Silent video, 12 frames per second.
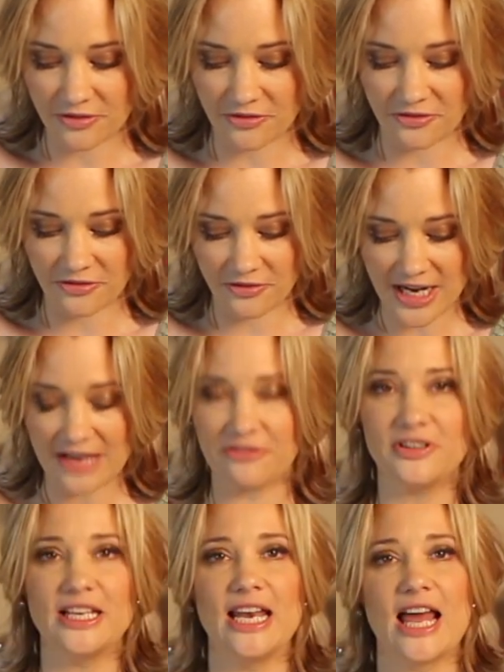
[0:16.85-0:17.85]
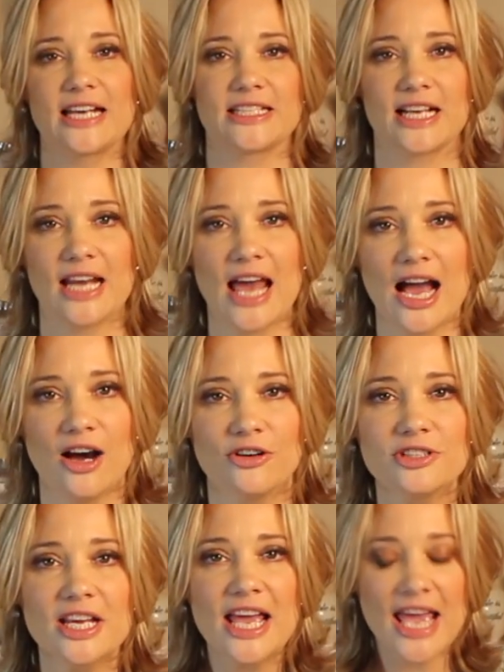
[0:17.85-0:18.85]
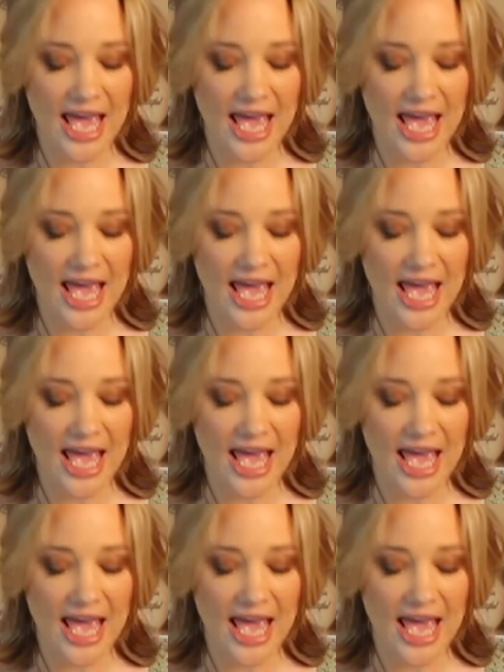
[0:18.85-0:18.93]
fluffy light cloud.